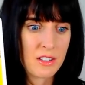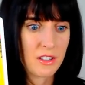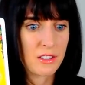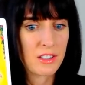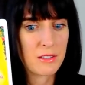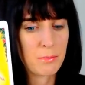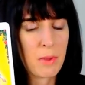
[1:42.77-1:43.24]

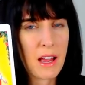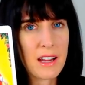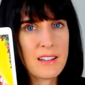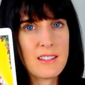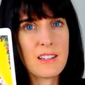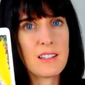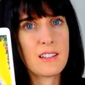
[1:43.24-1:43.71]
still
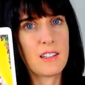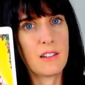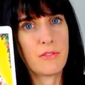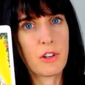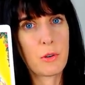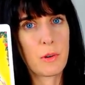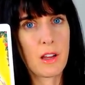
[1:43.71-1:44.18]
Pisces
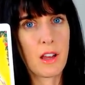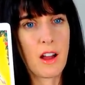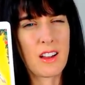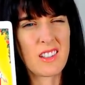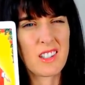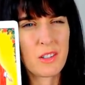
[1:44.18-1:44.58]
stuff going on.